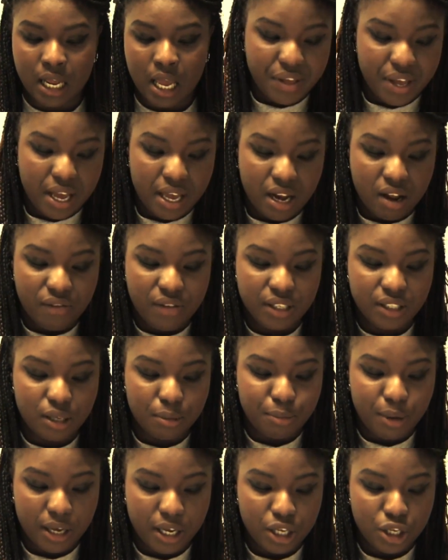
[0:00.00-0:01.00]
I think another
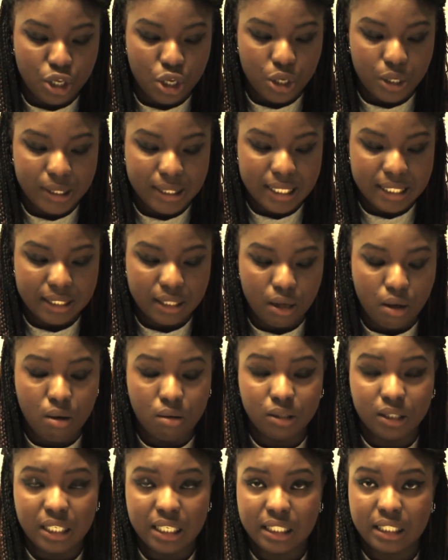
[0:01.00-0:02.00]
example I can use is the
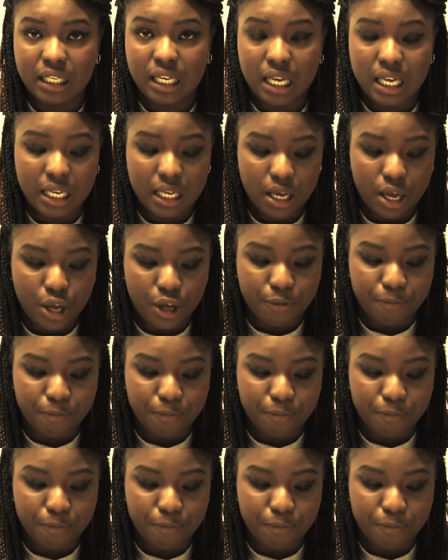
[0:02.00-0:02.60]
whole Disney